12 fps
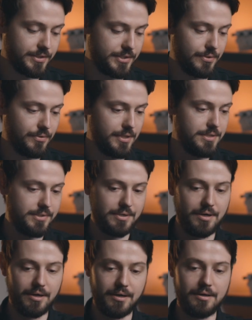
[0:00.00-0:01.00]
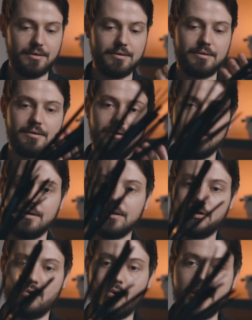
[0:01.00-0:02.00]
So these are
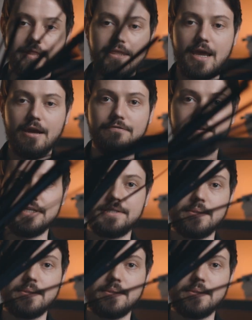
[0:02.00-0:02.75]
quite the hefty